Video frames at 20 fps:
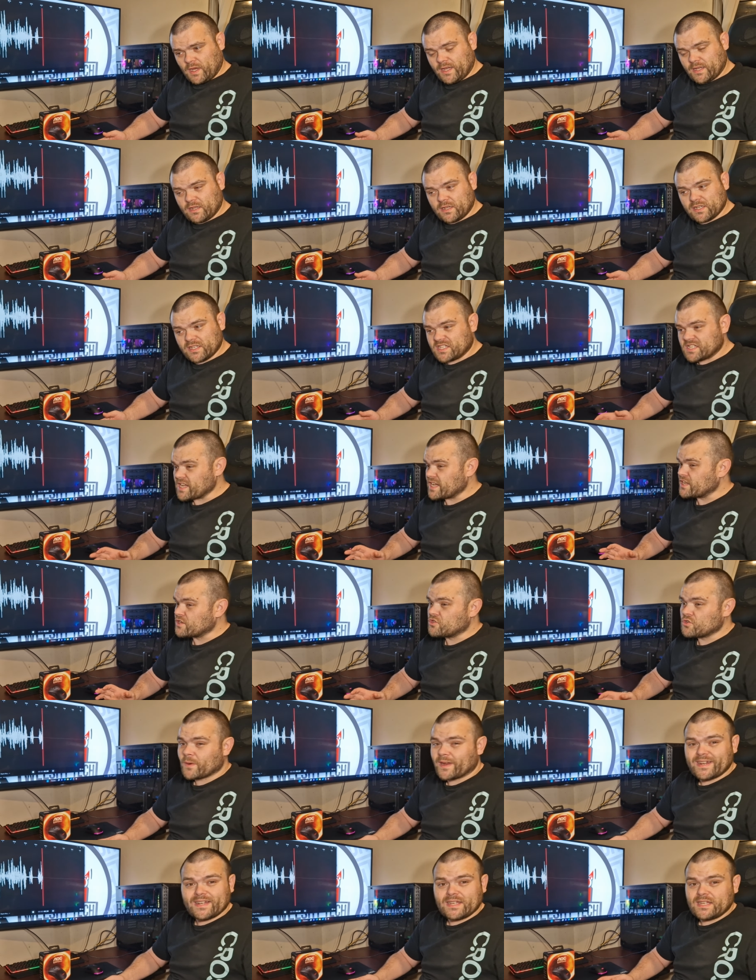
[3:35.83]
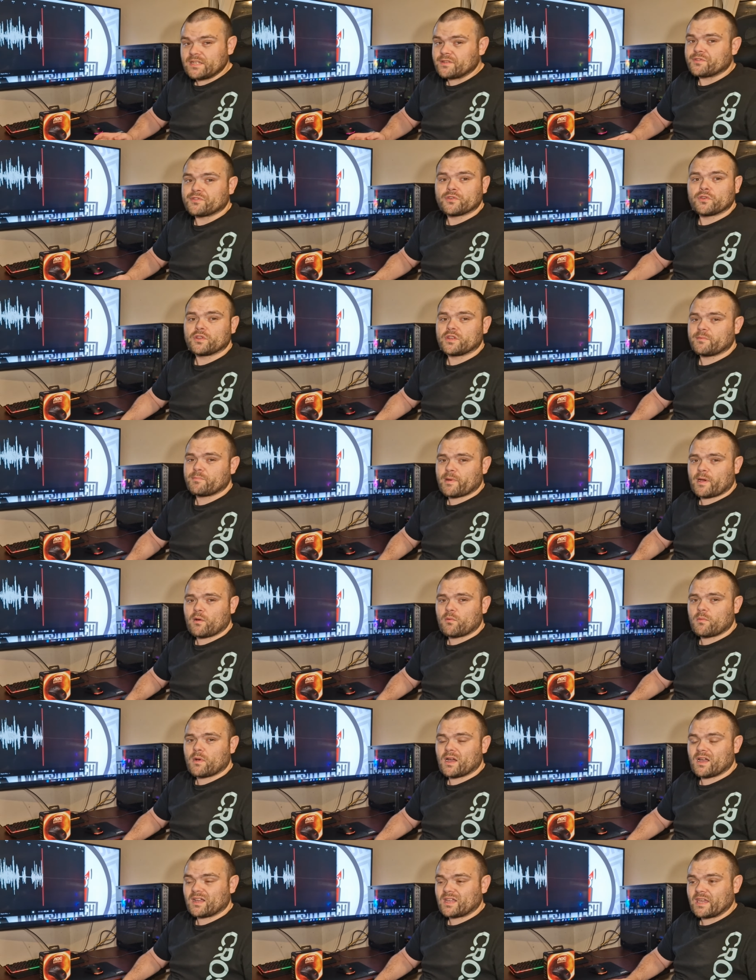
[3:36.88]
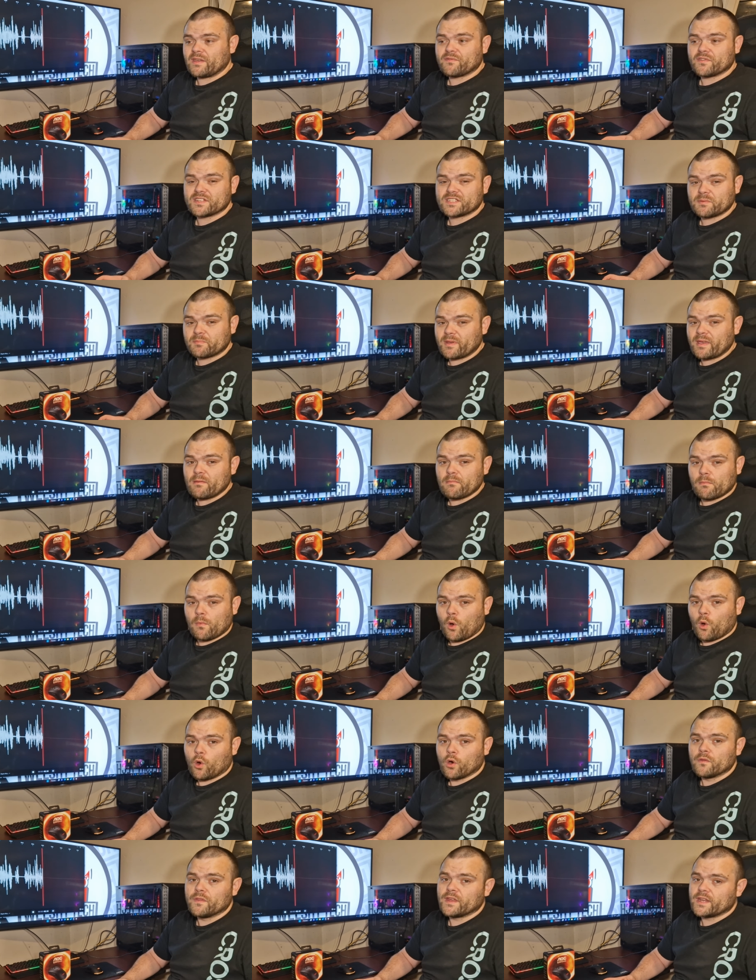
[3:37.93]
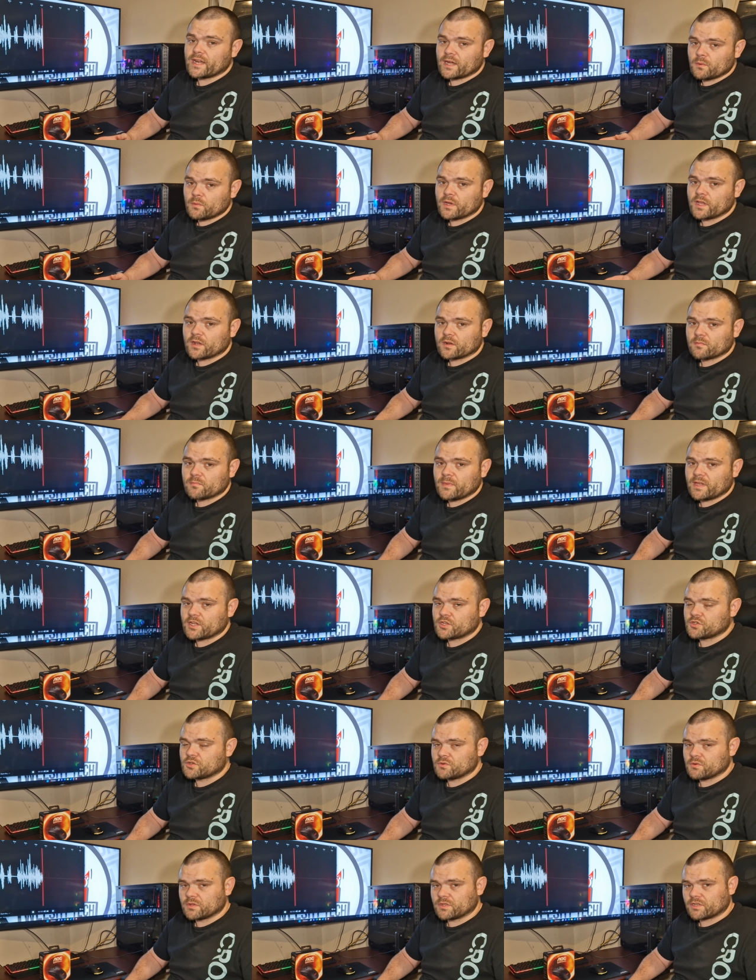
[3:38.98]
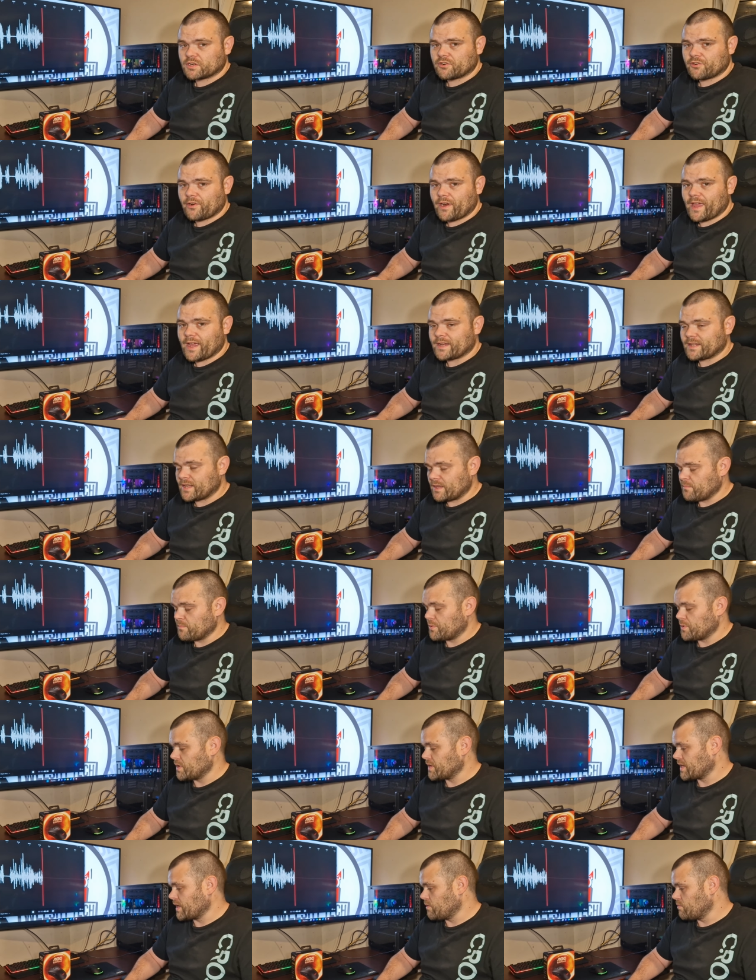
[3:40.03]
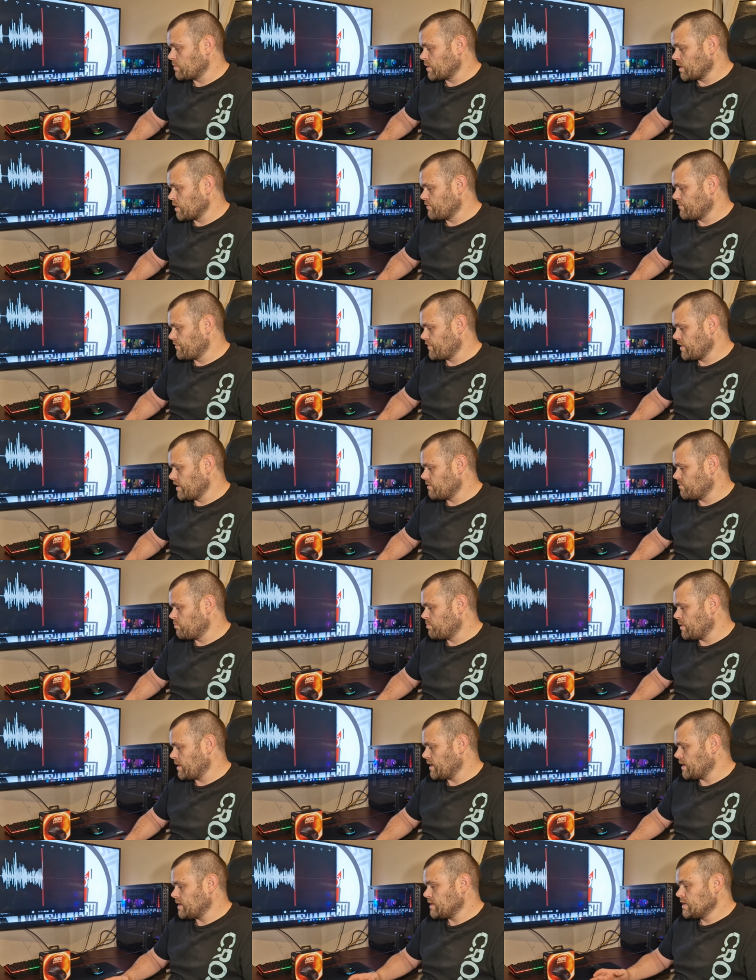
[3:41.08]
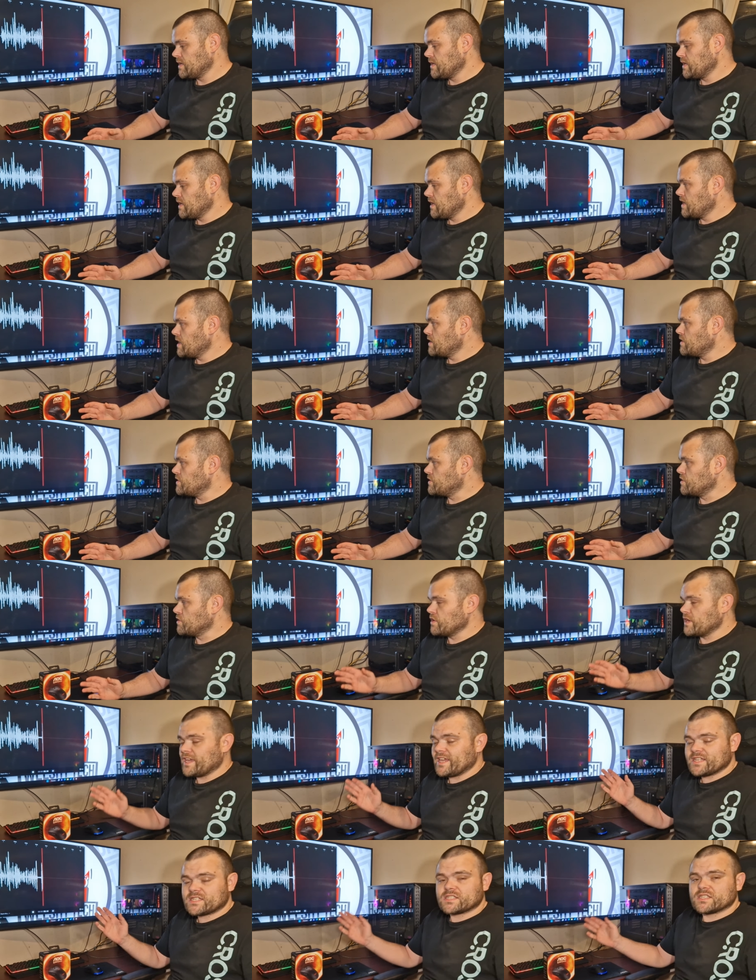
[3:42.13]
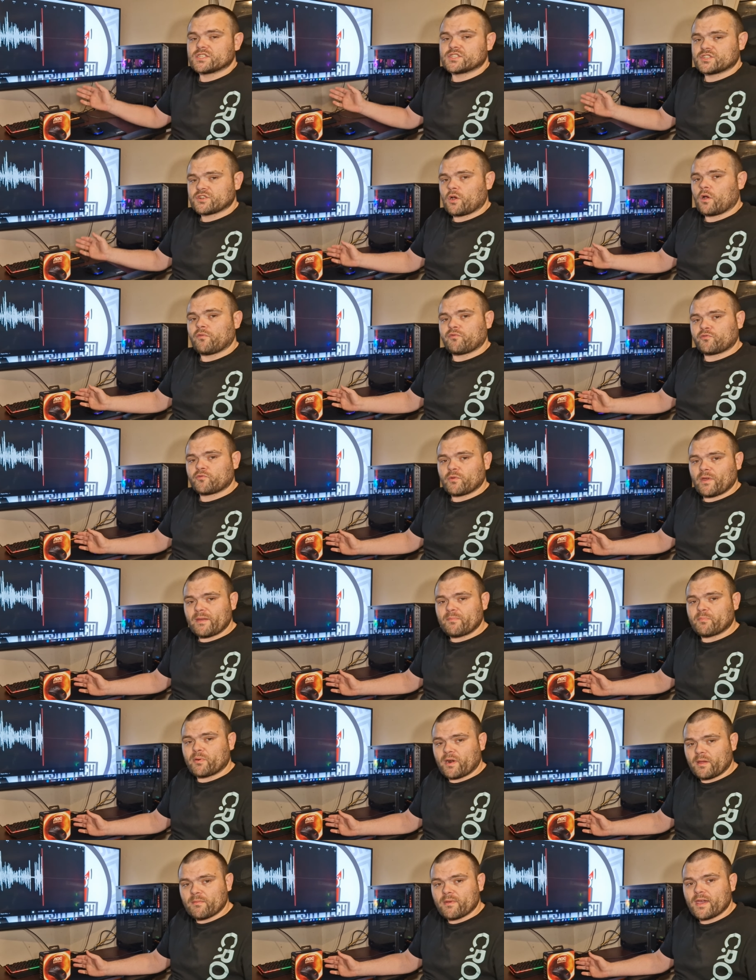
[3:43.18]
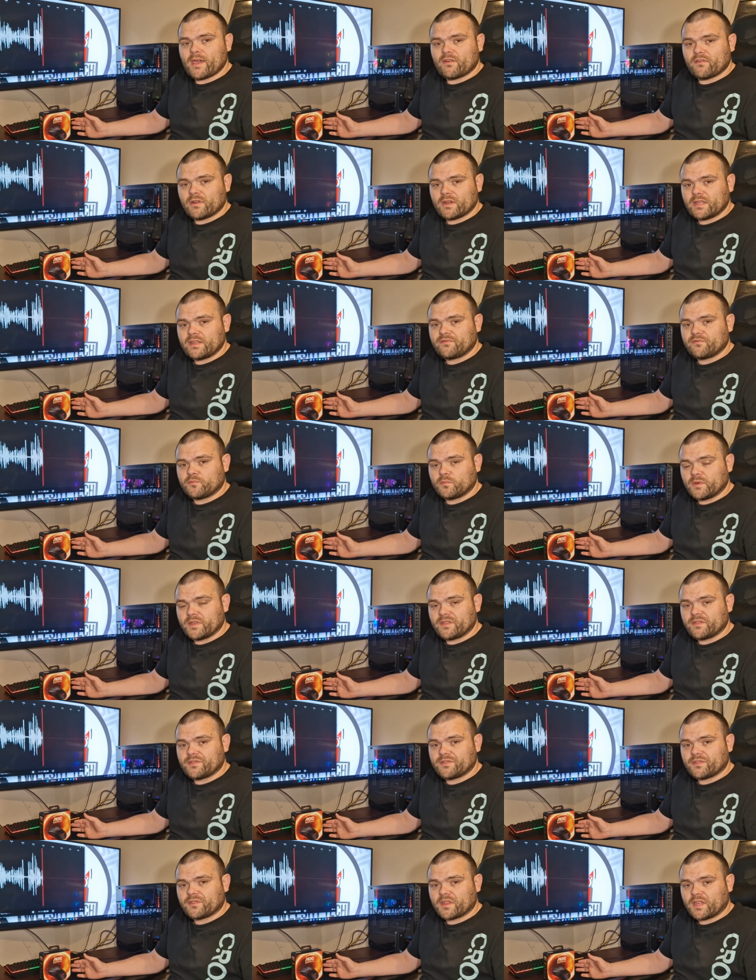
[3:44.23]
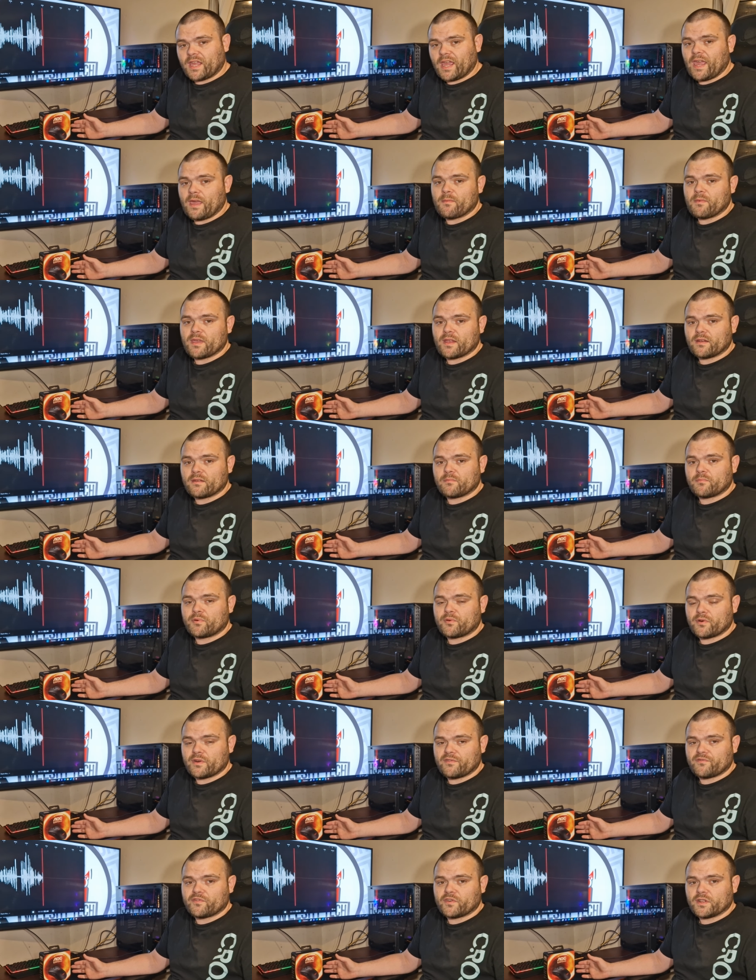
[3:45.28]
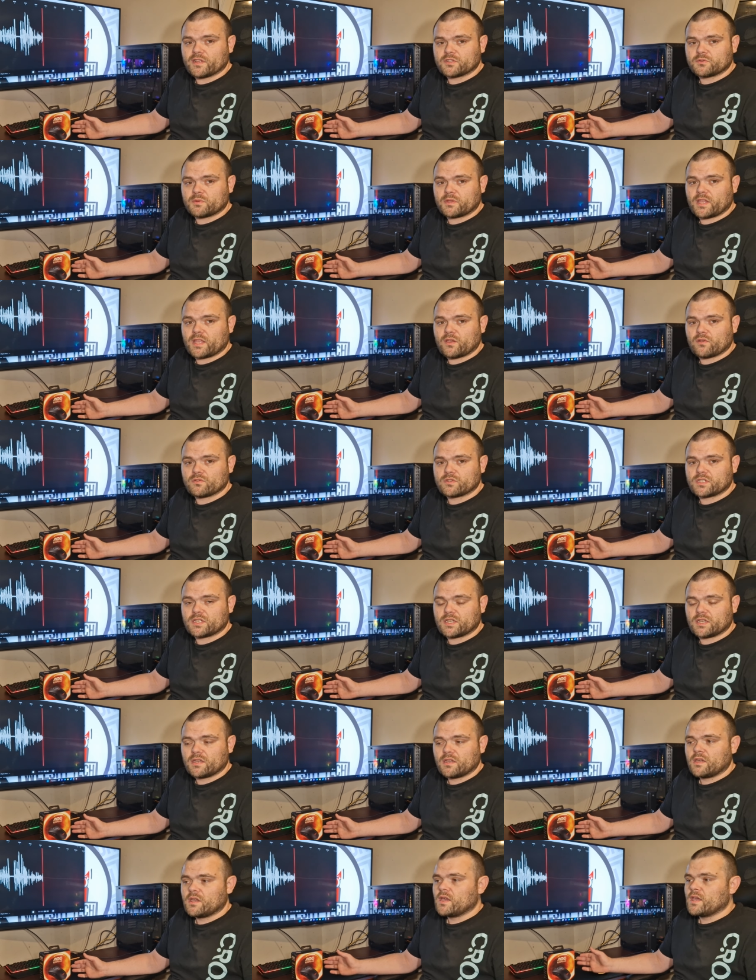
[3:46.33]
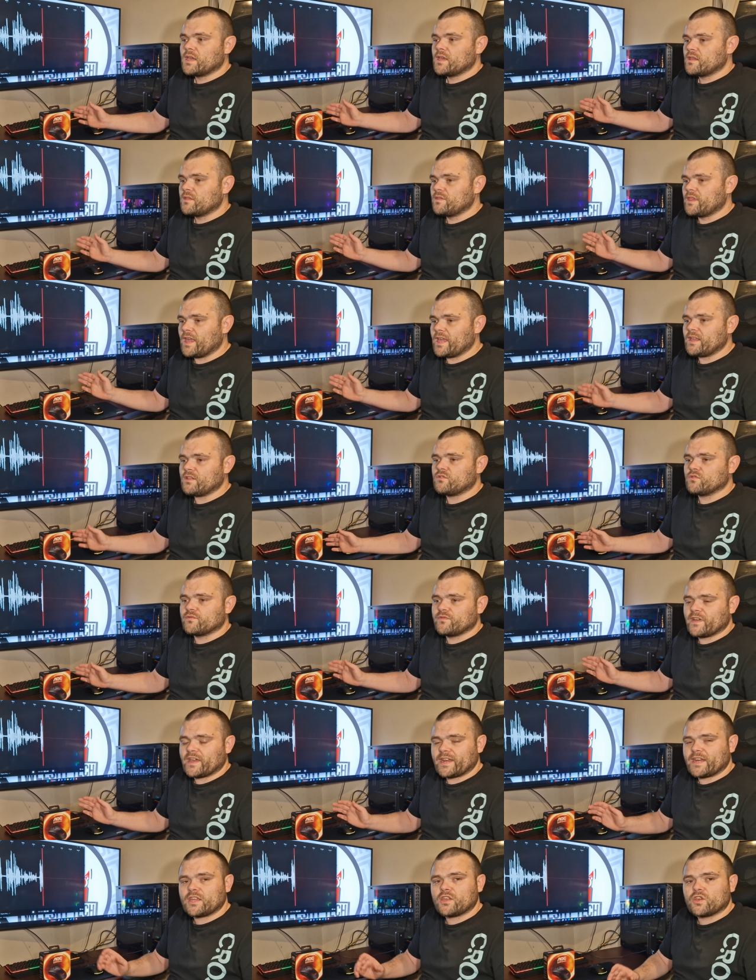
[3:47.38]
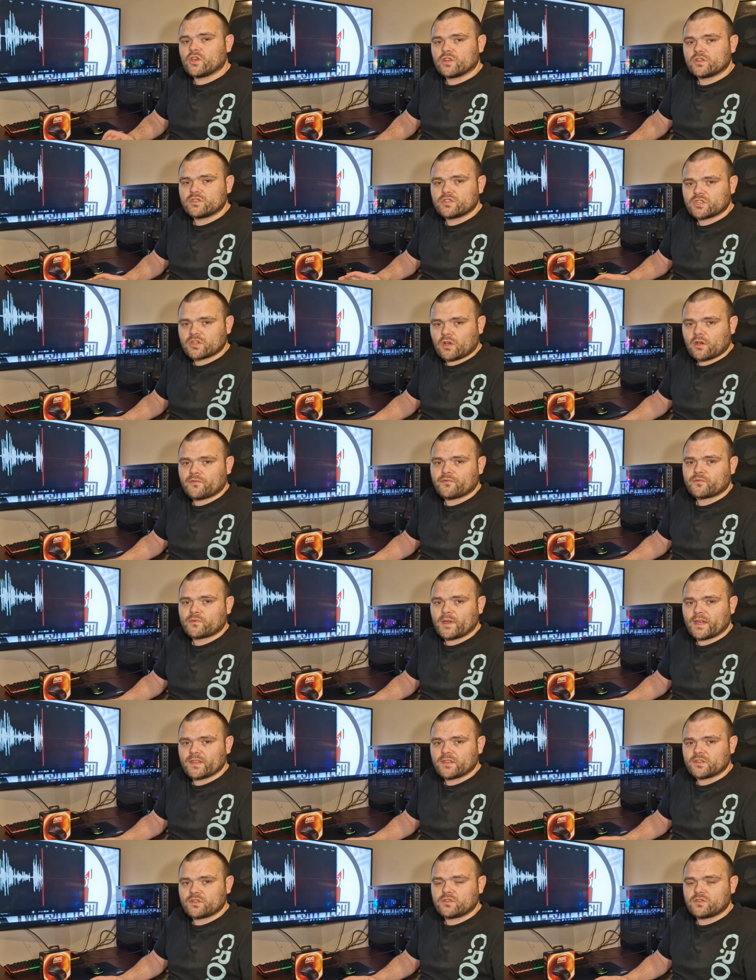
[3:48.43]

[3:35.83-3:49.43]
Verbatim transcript: I'm going to say 20 to 30 pound mark. If it's a bit more, then I will make sure correct and put it down below for you. But the it's the software primarily with the gaming peripherals with AOC. They do very good software.